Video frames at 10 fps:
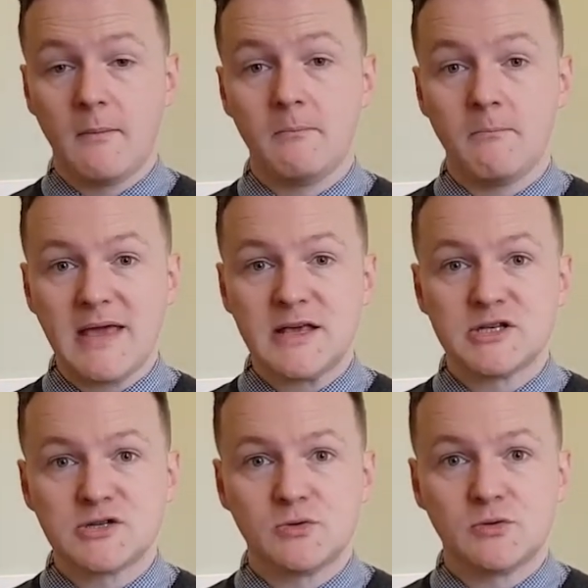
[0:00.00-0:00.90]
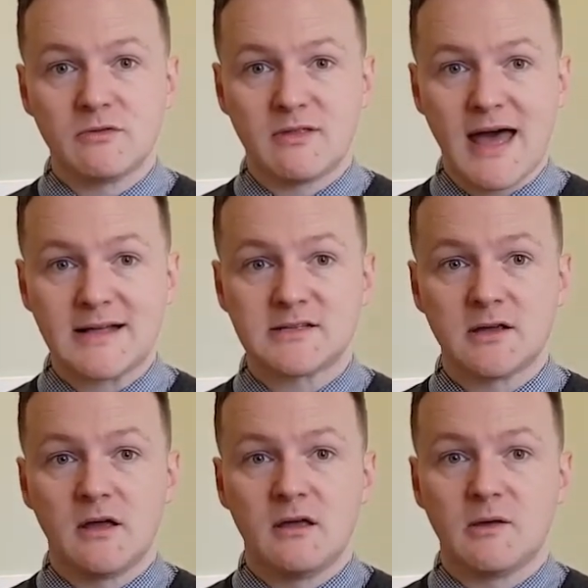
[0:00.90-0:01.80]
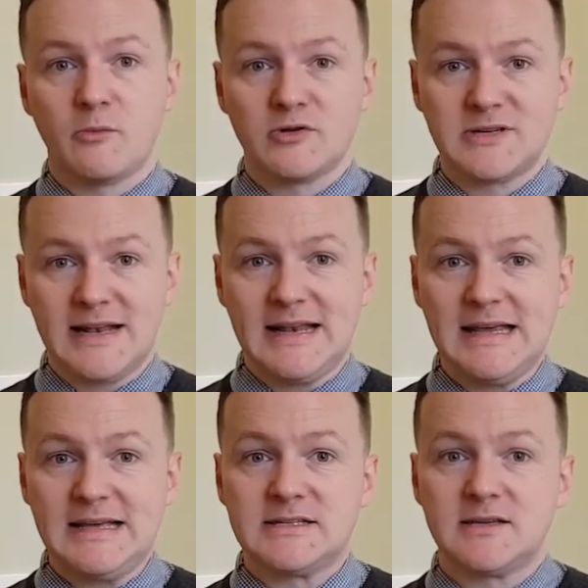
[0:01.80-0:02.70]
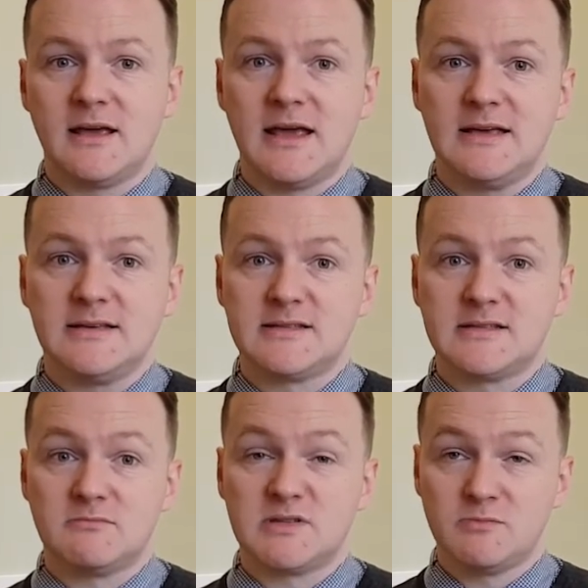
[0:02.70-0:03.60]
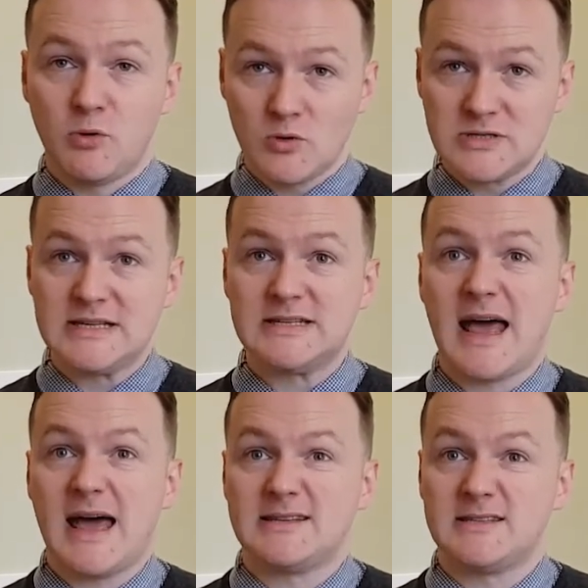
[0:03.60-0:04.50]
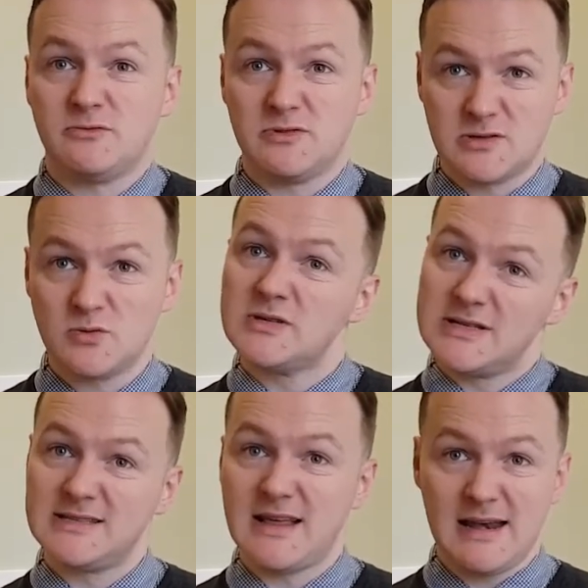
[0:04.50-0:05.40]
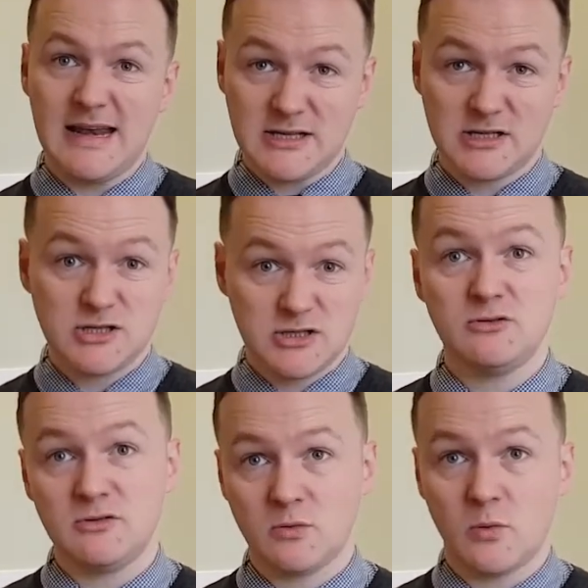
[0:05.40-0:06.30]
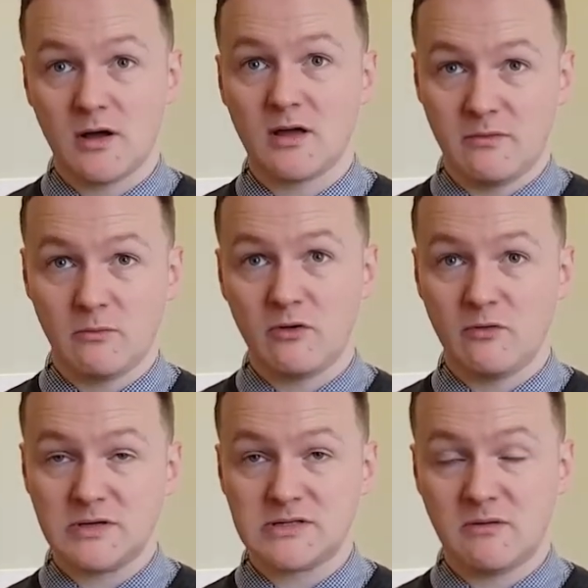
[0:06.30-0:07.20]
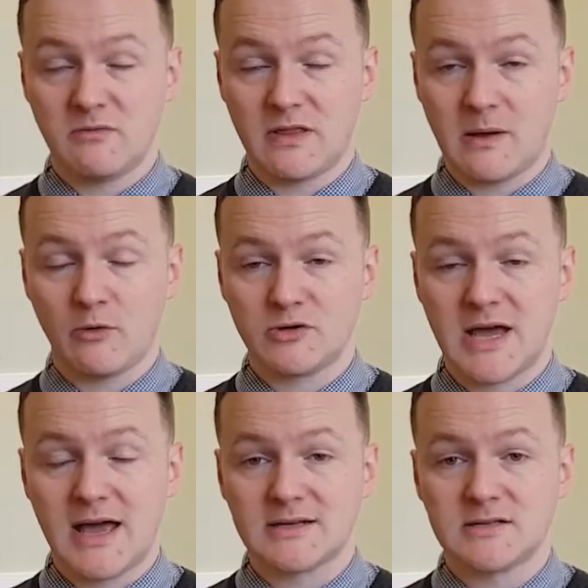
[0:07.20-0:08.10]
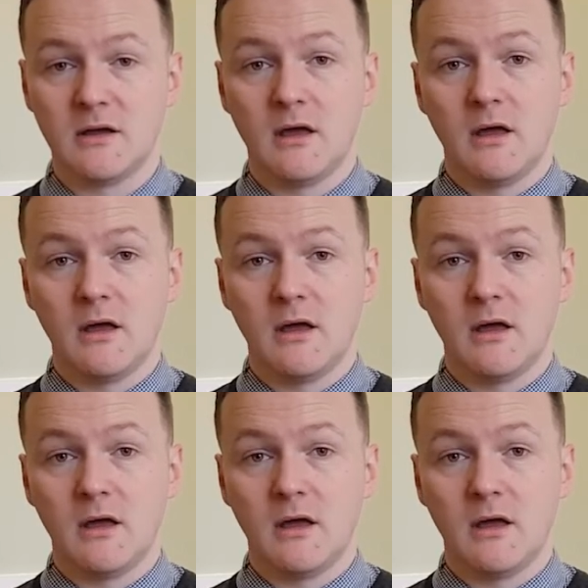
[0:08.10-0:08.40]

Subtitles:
Making sure that the project lead is supported and has the resources they need to do the work of improvement for their project,